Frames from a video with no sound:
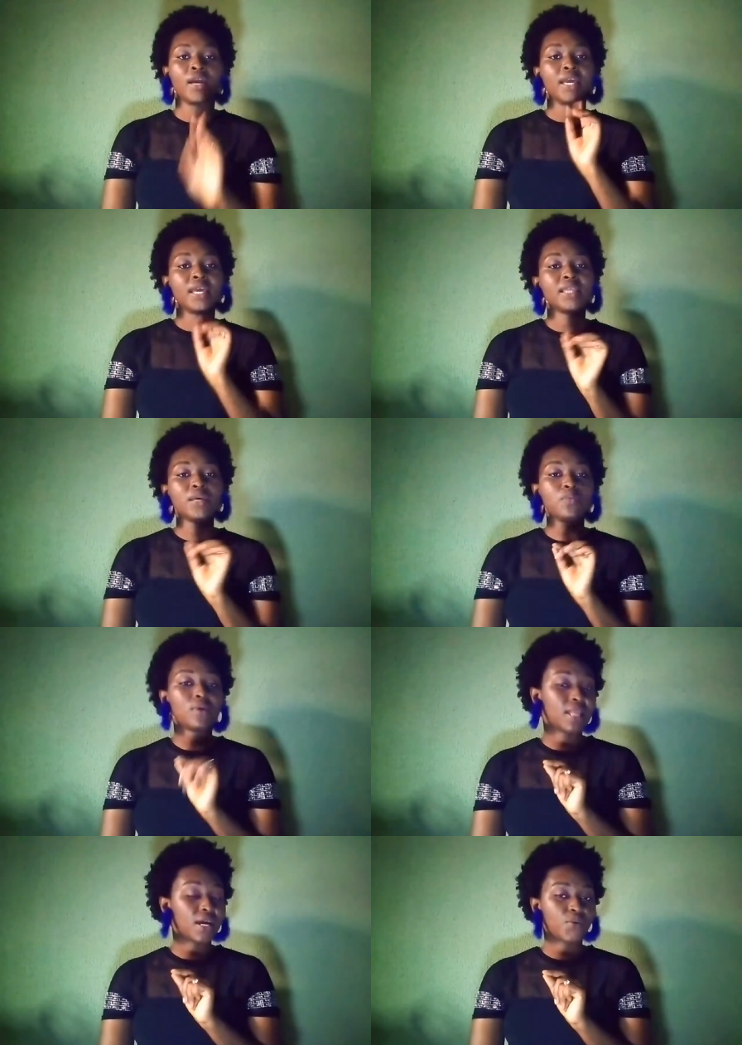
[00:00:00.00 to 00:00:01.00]
In Igbo
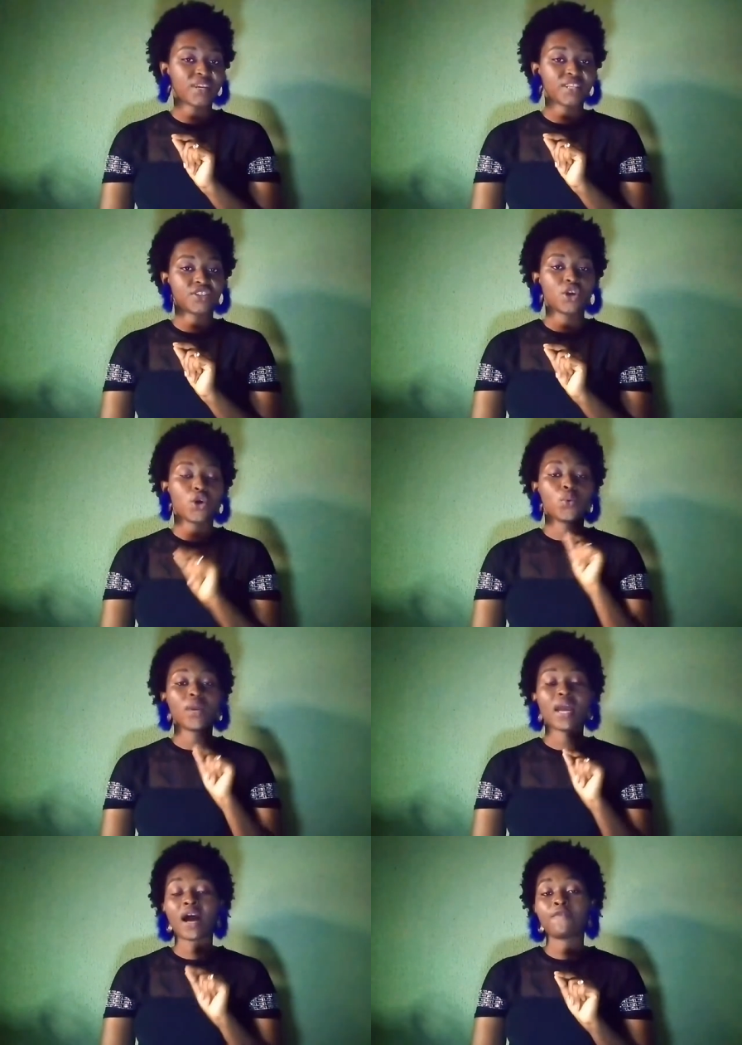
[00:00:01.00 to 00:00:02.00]
language, we
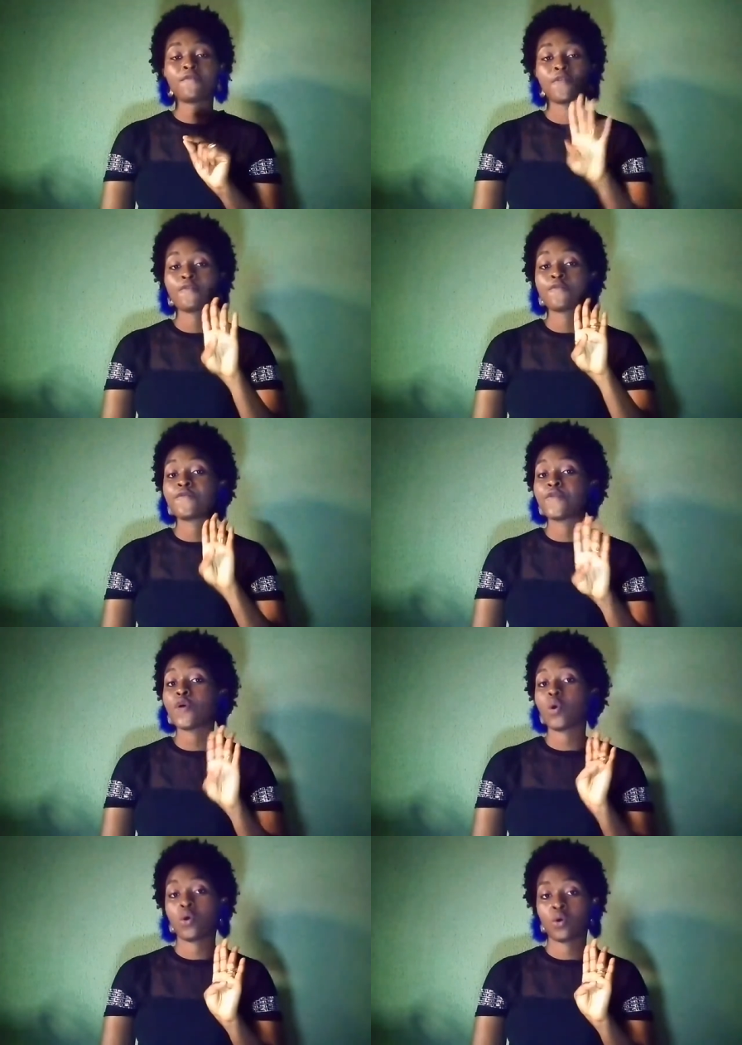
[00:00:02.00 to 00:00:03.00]
have
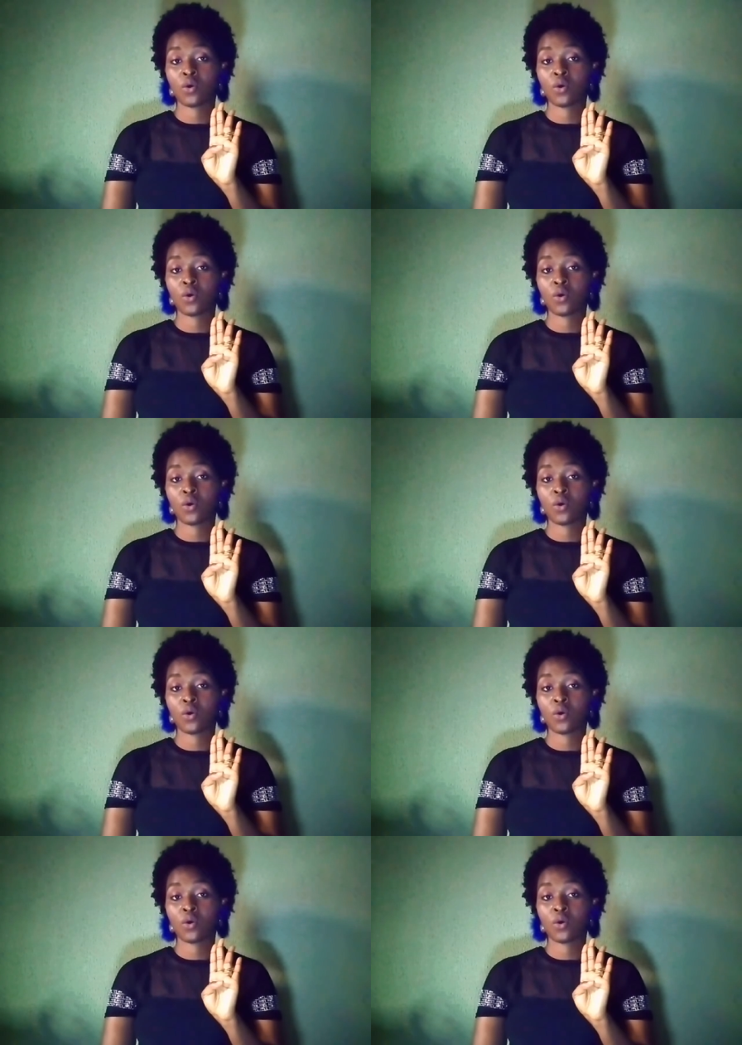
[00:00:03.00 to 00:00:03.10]
four